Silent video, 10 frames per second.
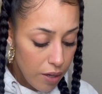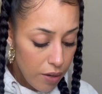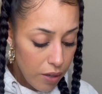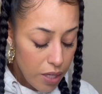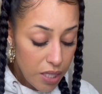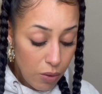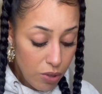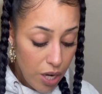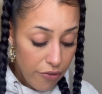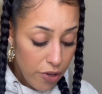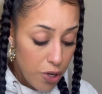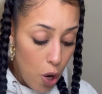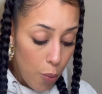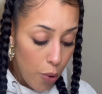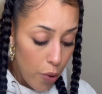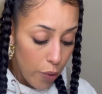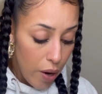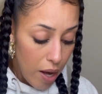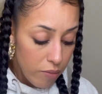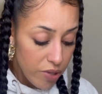because there was definitely no
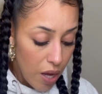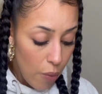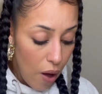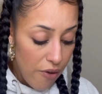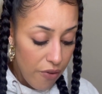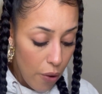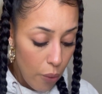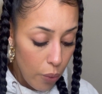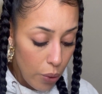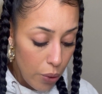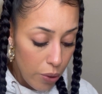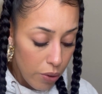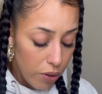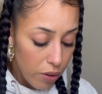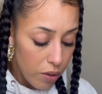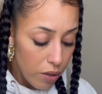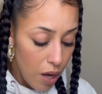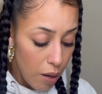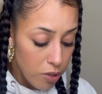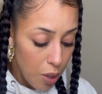programs that I felt were
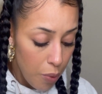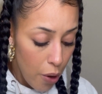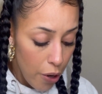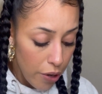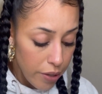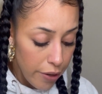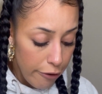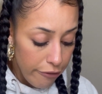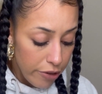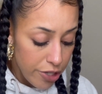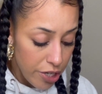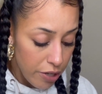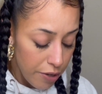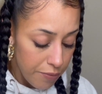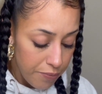up to par here in Virginia.